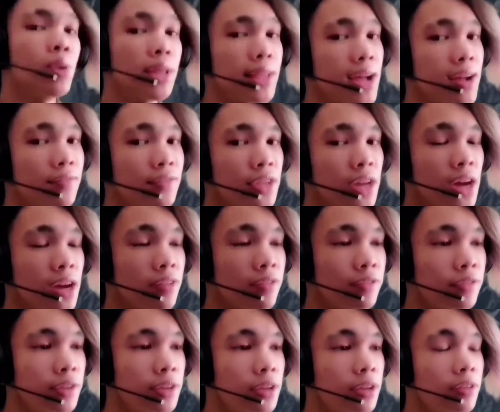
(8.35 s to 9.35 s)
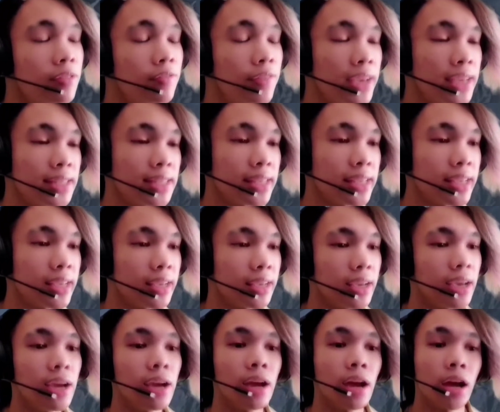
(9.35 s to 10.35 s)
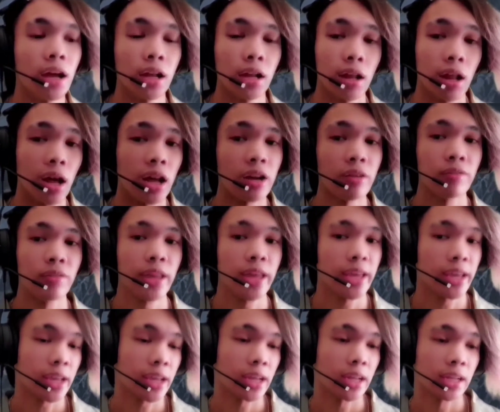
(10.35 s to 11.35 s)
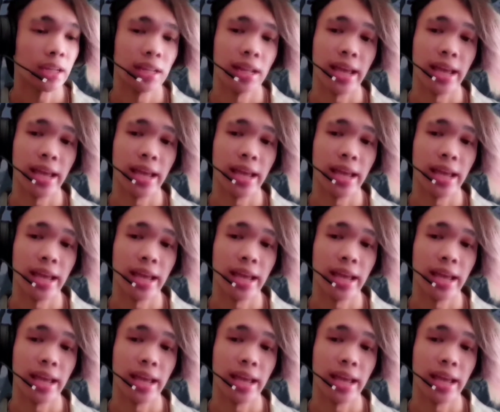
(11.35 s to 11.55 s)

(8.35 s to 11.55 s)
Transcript: We left off facing a lot of, like,